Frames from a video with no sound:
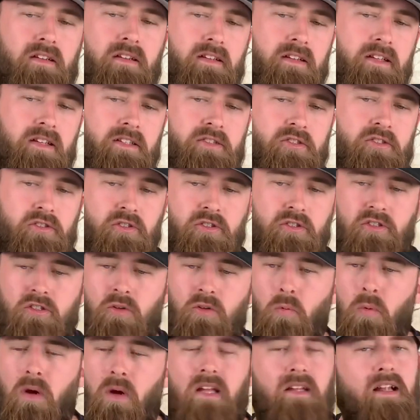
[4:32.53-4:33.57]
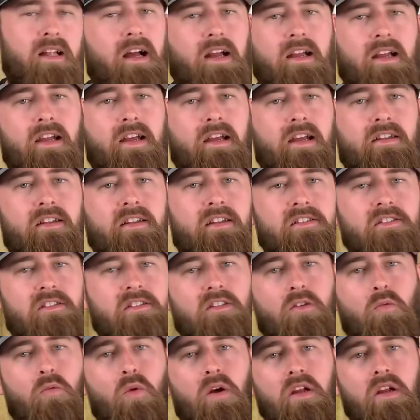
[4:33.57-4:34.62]
It's just the way that hair is
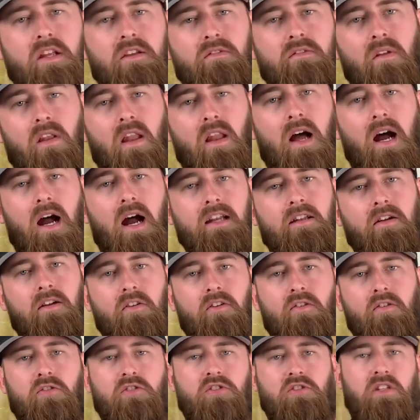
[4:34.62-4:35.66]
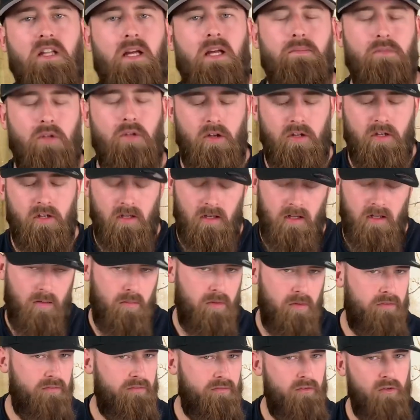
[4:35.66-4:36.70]
and the way you've lied on it or slept on it a little
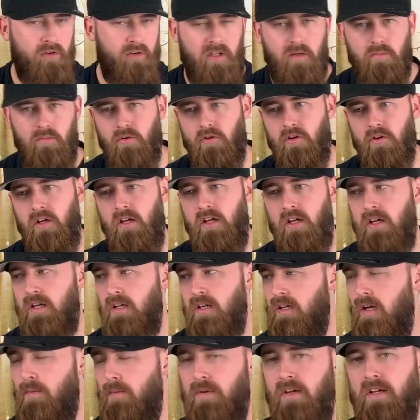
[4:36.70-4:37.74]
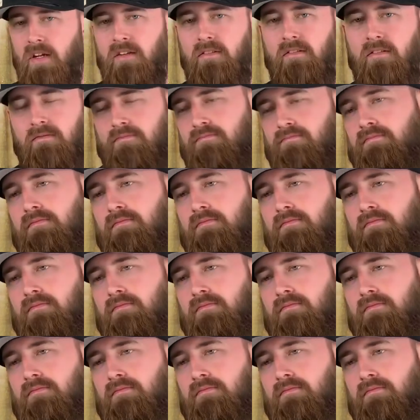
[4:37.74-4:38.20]
bit funny, but I mean,